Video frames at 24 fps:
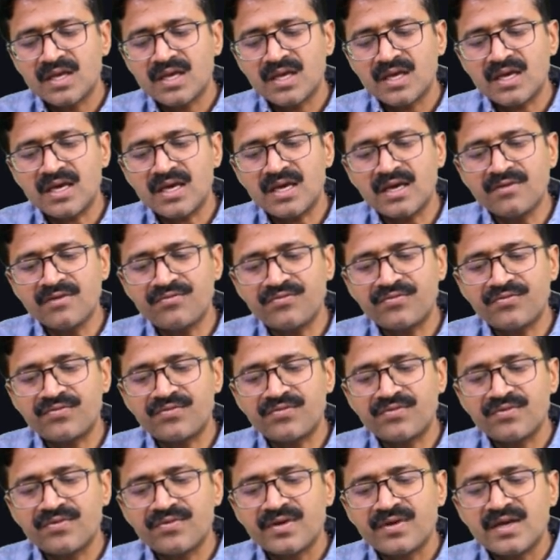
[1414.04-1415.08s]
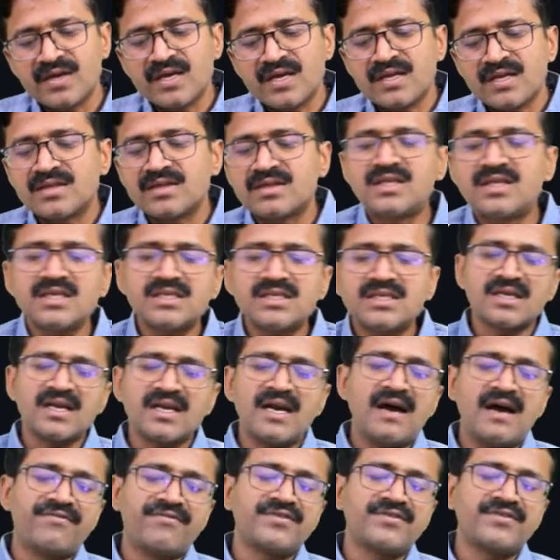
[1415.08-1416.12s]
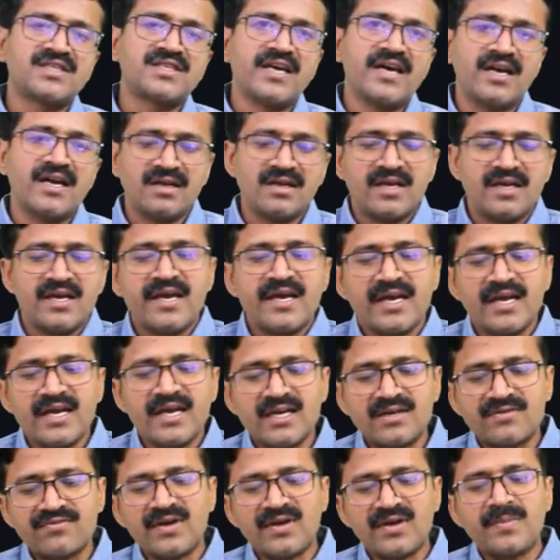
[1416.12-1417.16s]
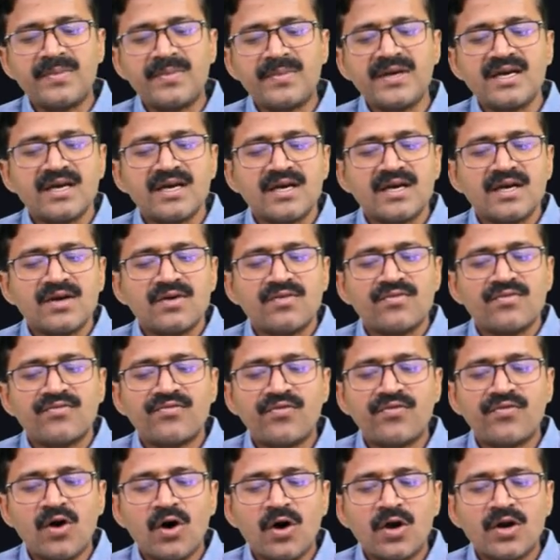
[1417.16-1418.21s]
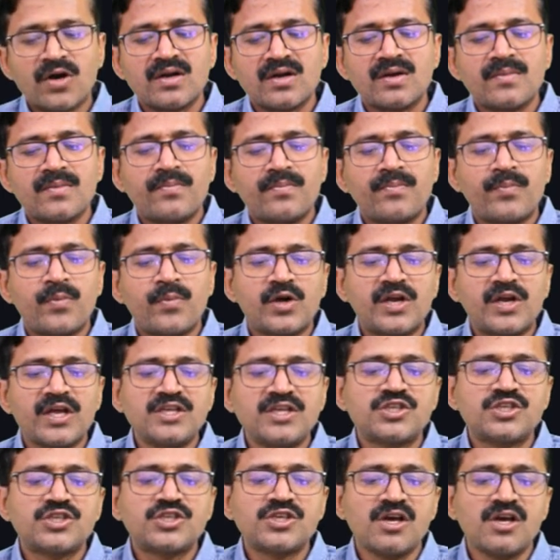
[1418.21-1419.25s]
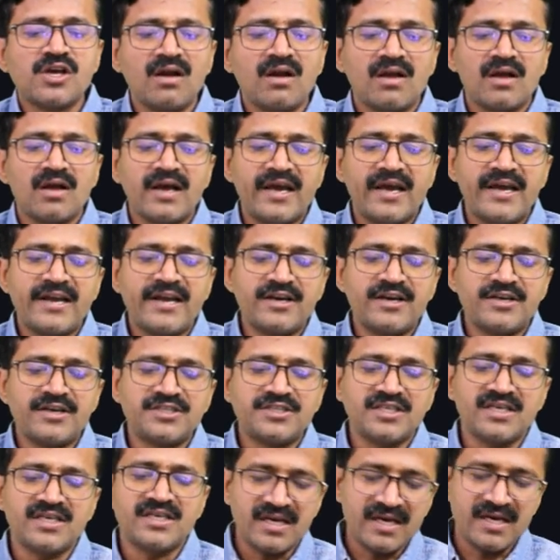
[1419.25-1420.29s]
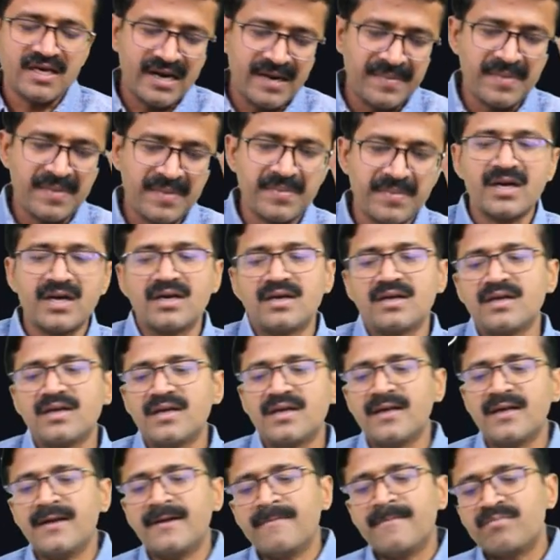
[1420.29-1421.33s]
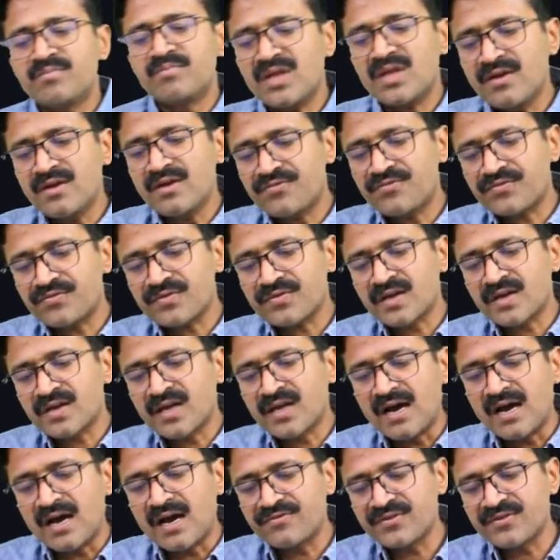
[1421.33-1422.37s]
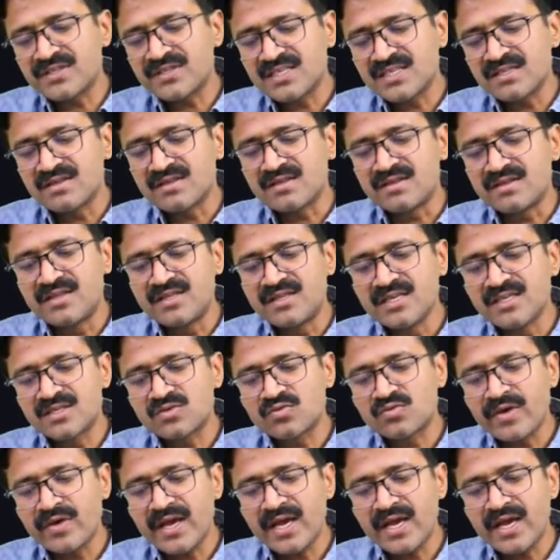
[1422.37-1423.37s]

If this graph is there, it will be for potential energy. Remember, if graph is in this way,